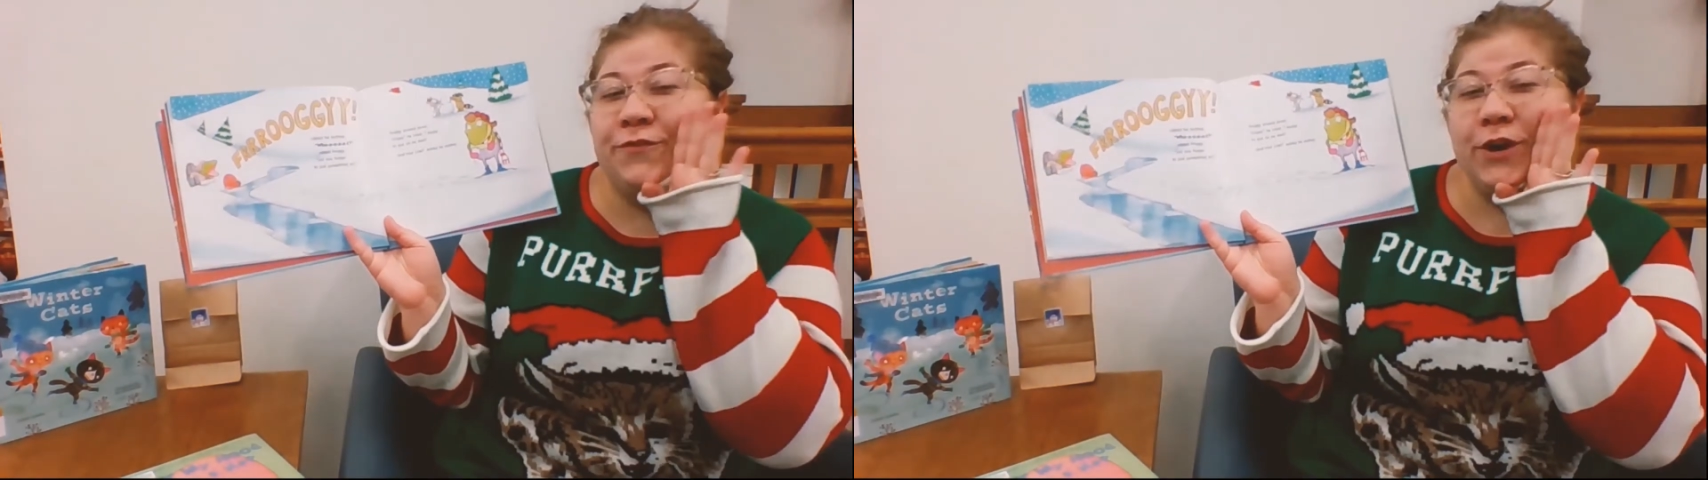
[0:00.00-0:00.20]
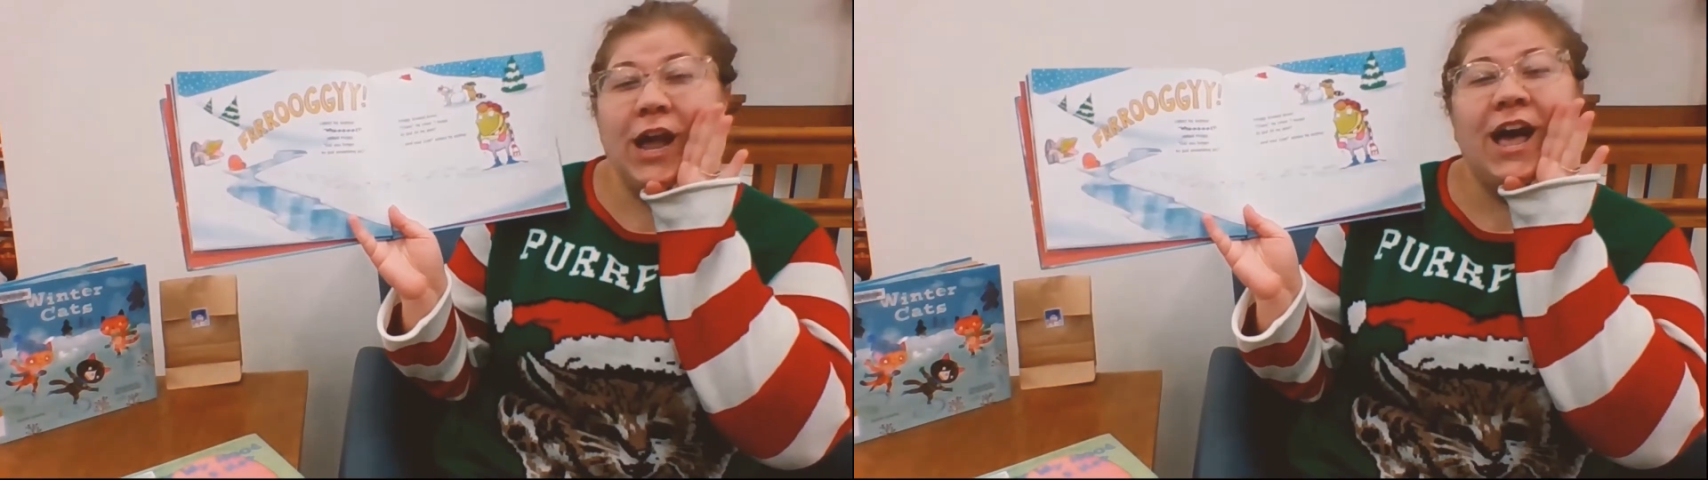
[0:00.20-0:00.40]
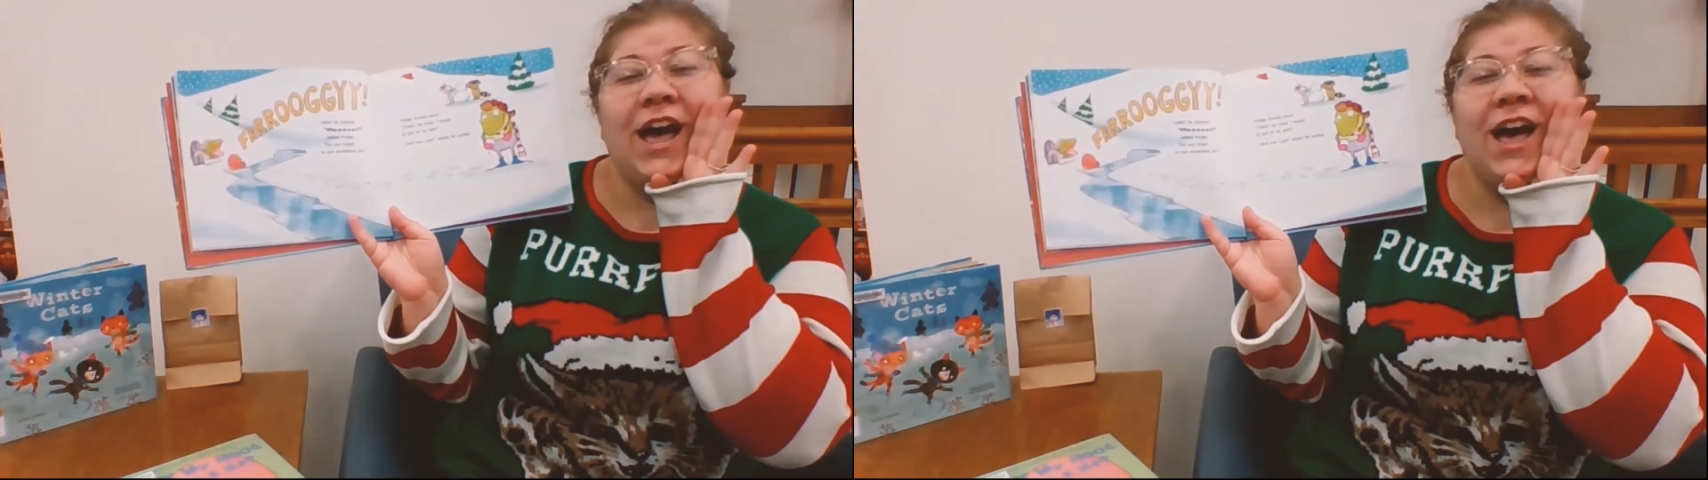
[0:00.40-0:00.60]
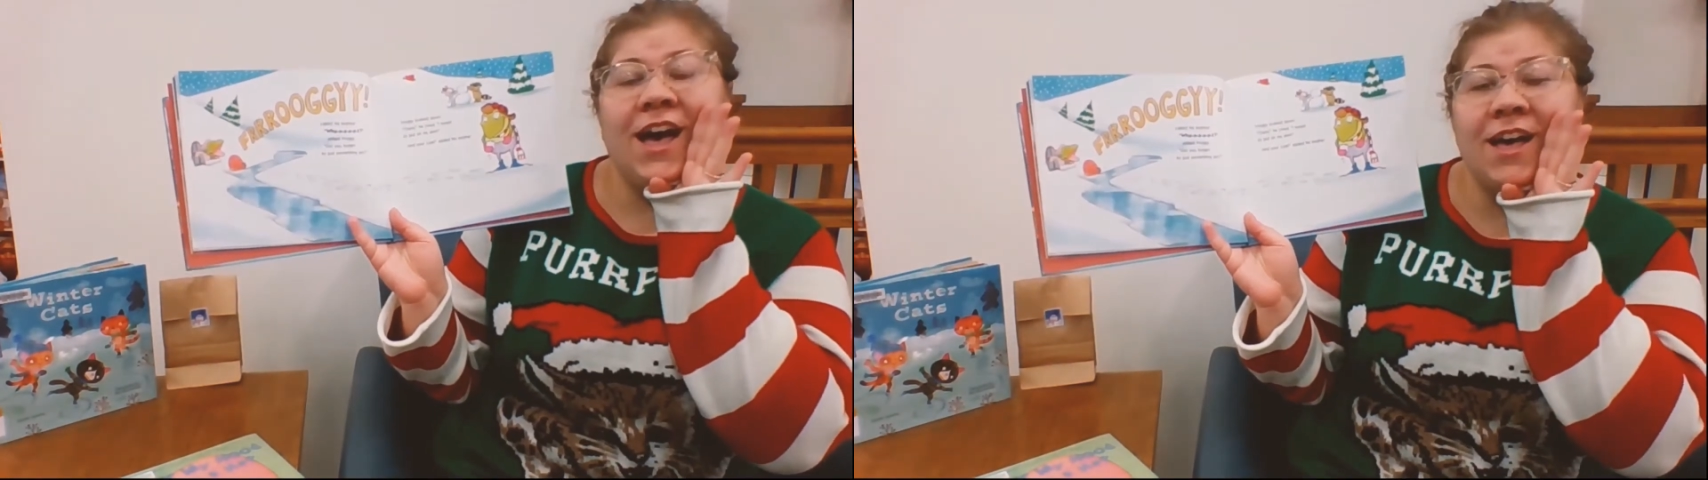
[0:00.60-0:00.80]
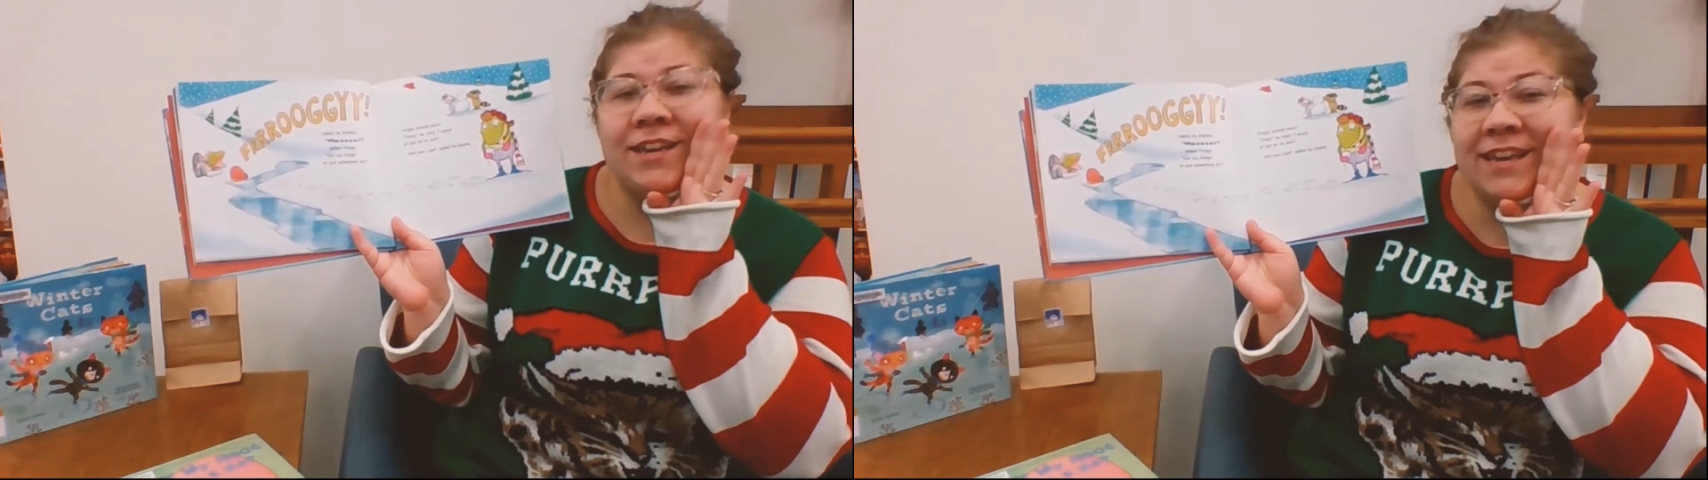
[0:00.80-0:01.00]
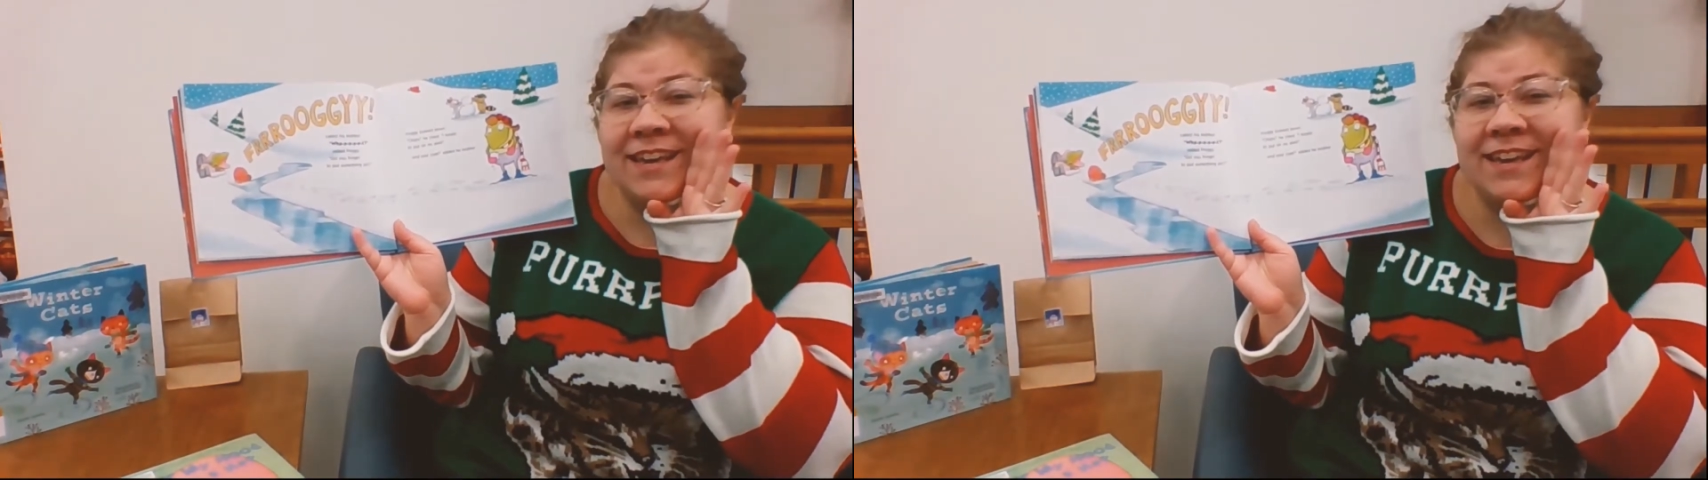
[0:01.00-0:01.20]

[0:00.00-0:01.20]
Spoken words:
Froggy!